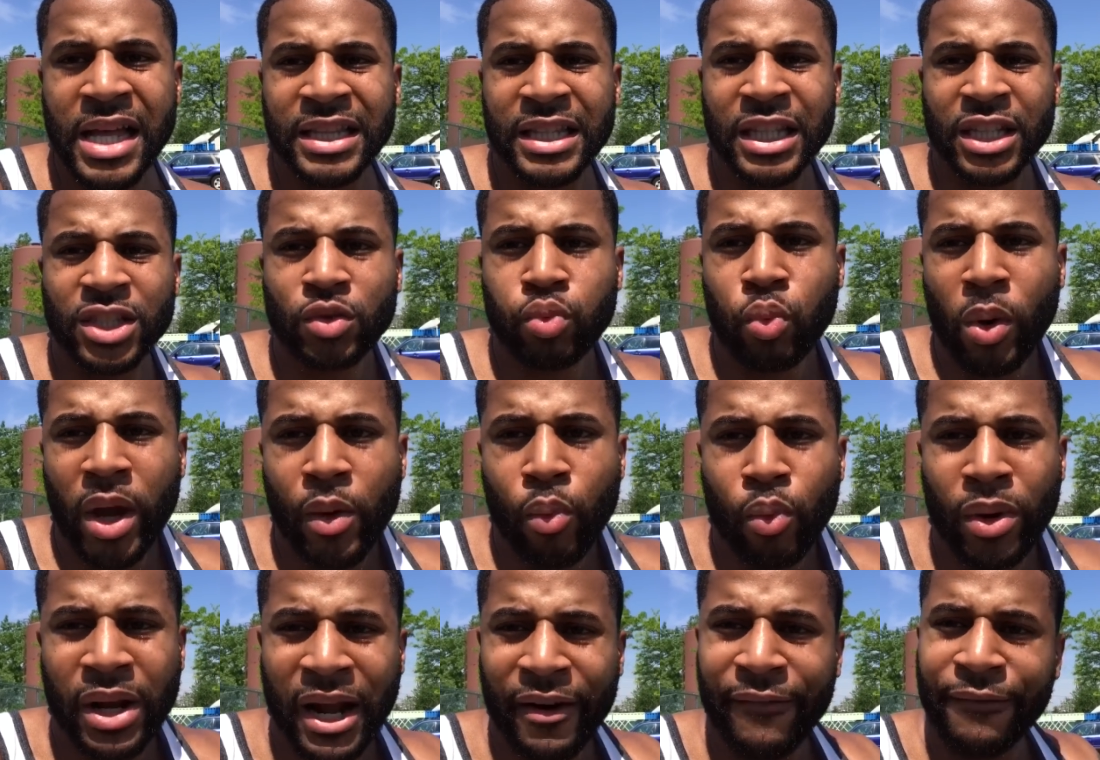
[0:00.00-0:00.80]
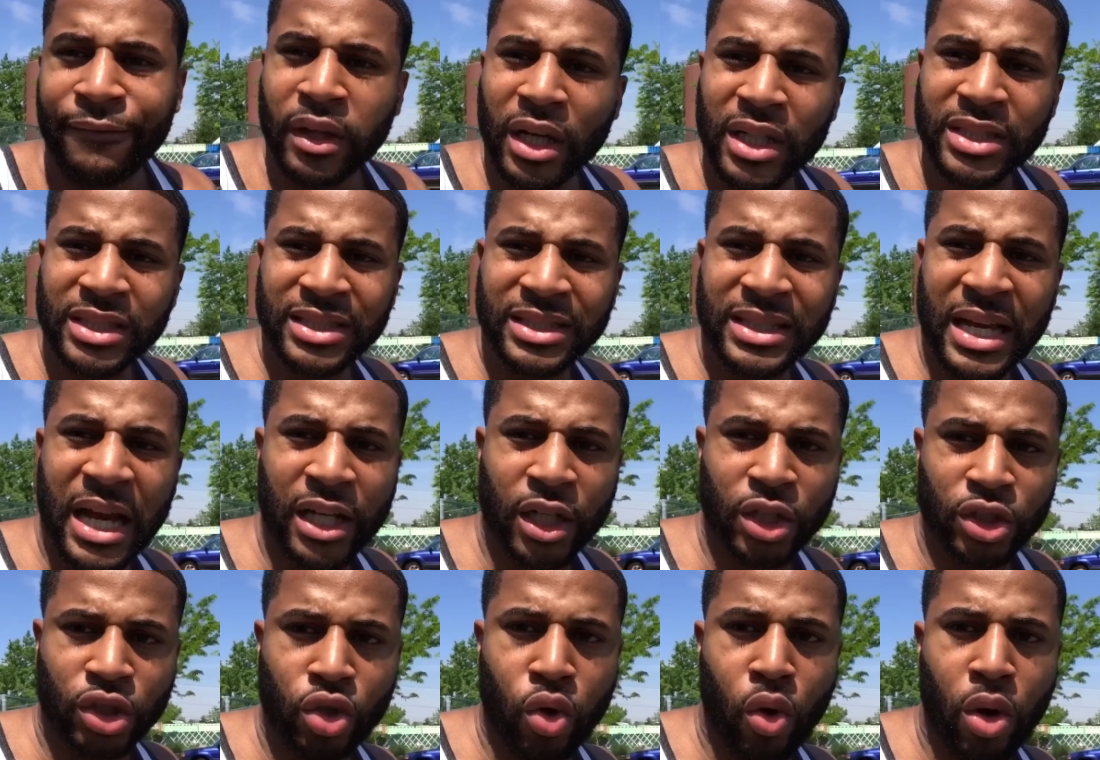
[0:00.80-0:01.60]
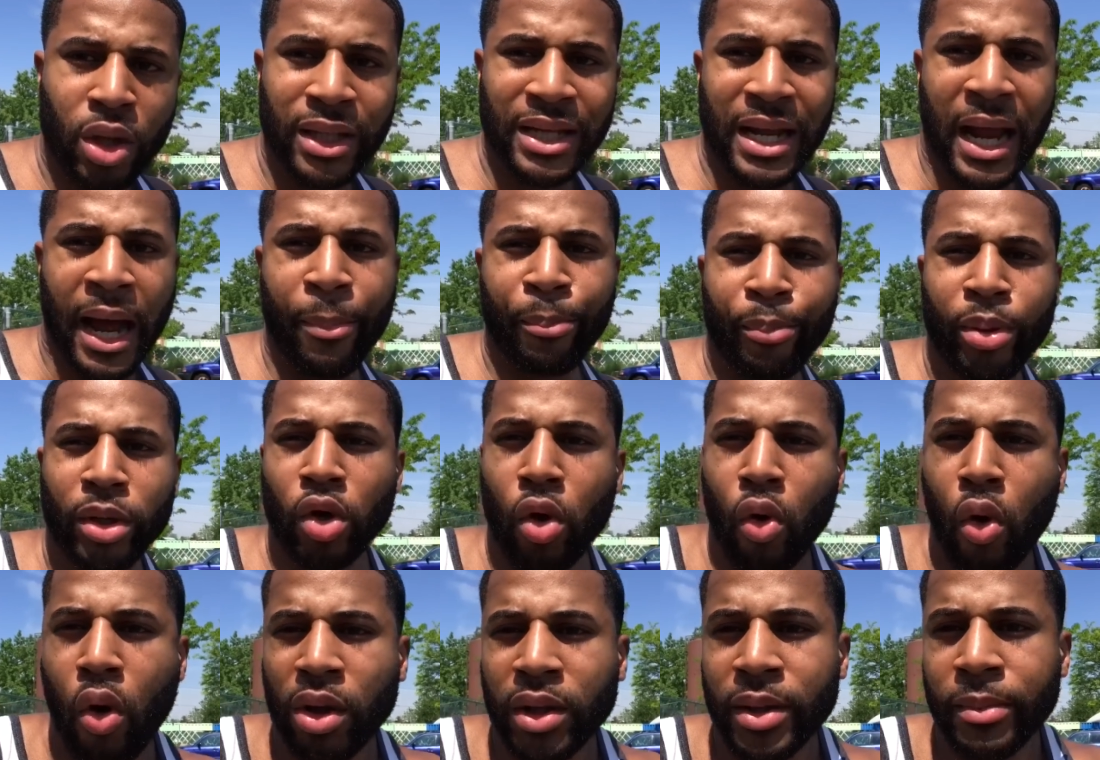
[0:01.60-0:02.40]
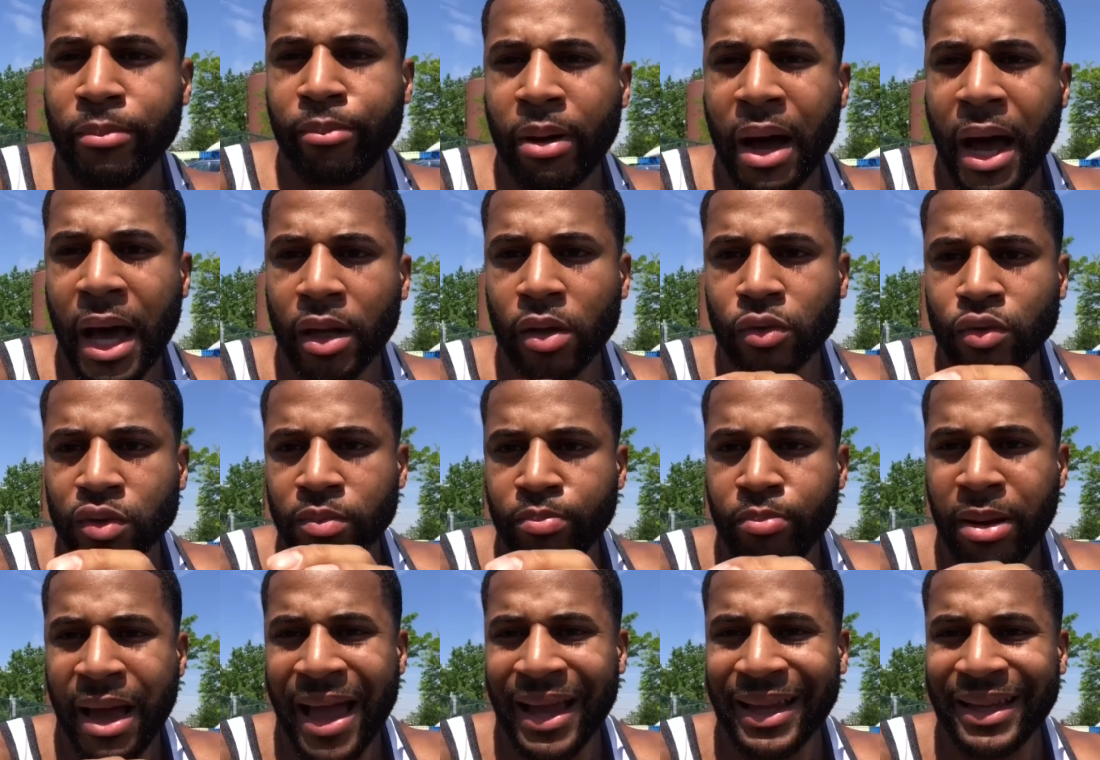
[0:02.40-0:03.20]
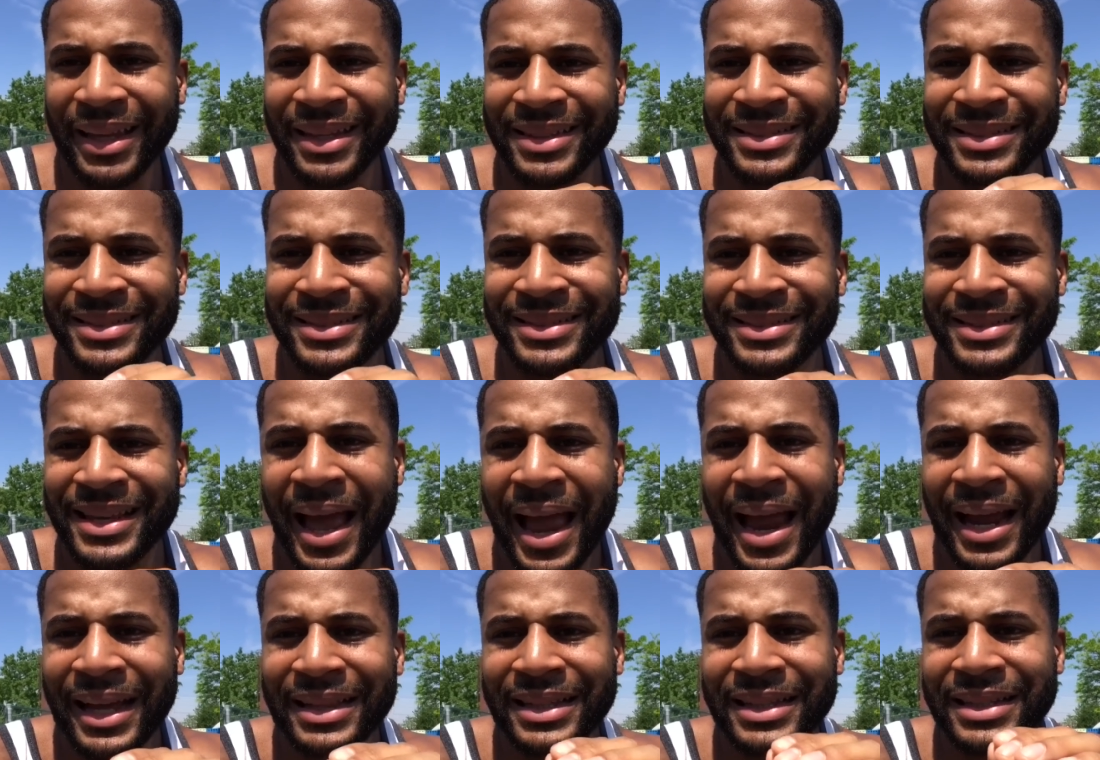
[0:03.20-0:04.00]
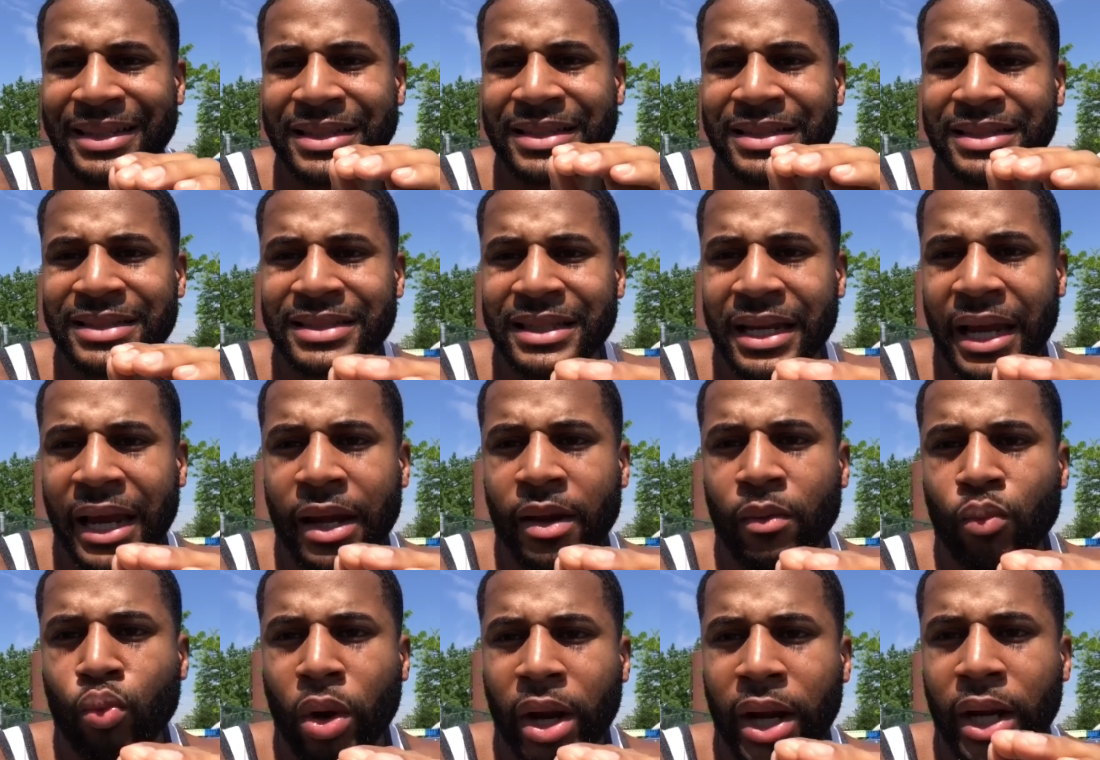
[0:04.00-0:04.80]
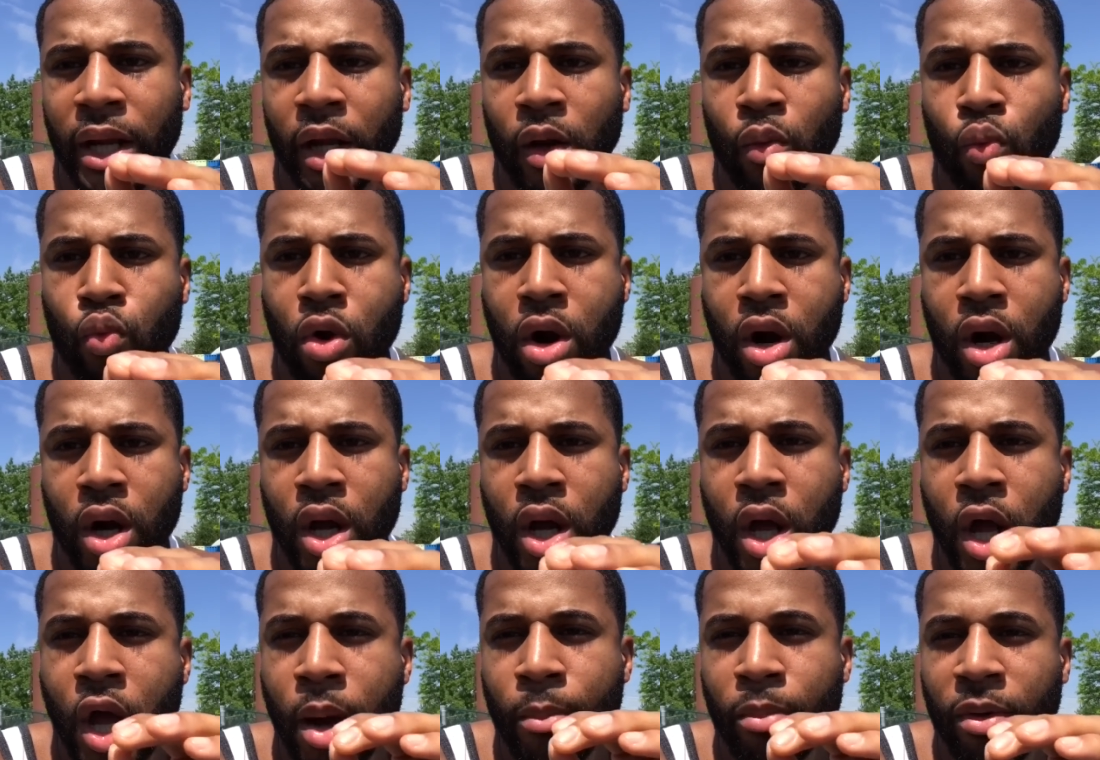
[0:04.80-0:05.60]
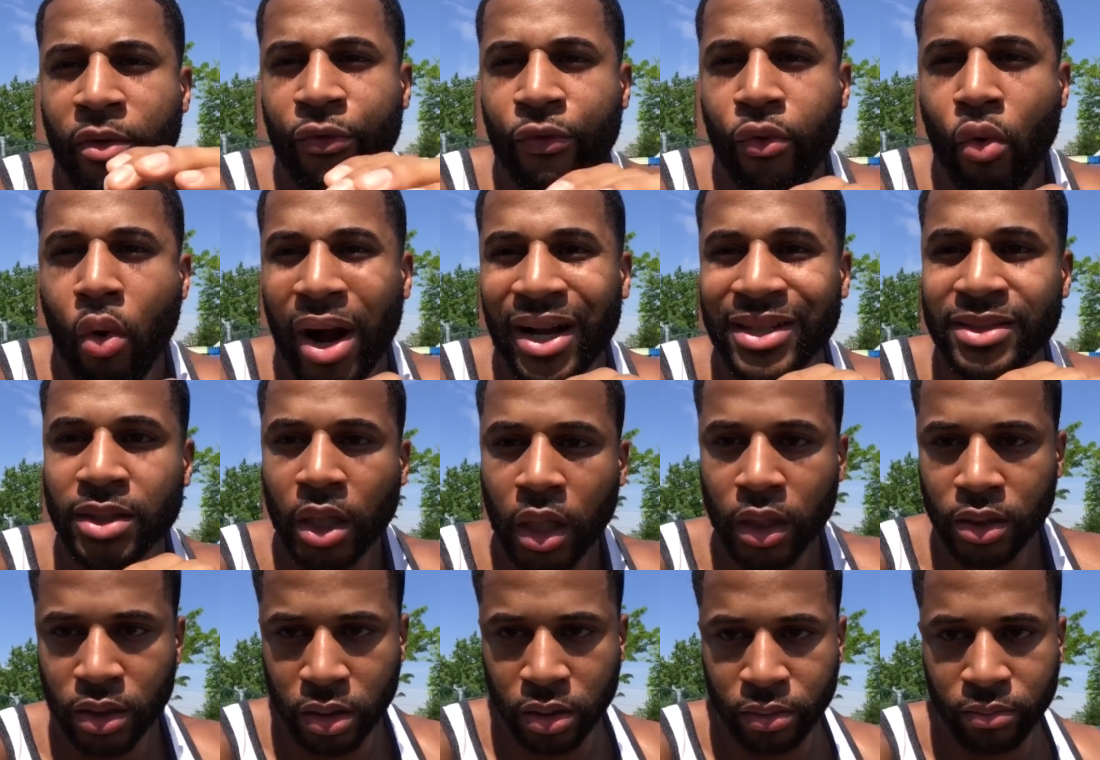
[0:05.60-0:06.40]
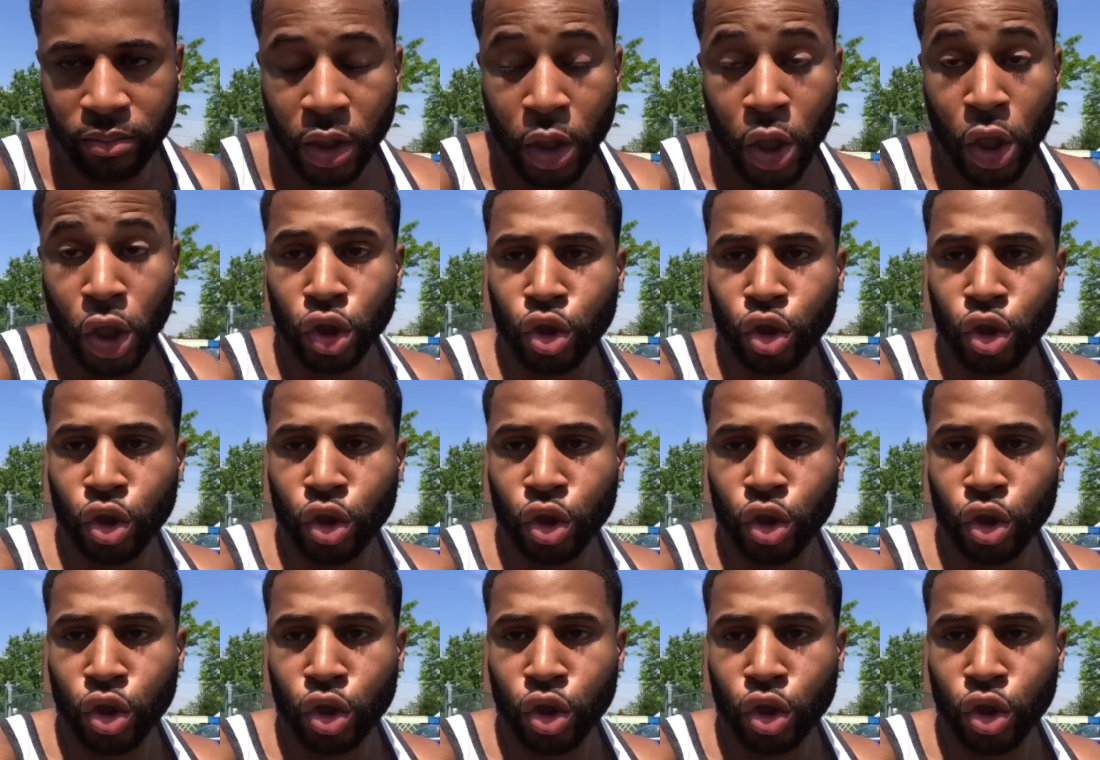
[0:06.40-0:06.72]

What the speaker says: This way, when I flush it down the toilet, I put all the bottles back exactly the same way they were before I touched them.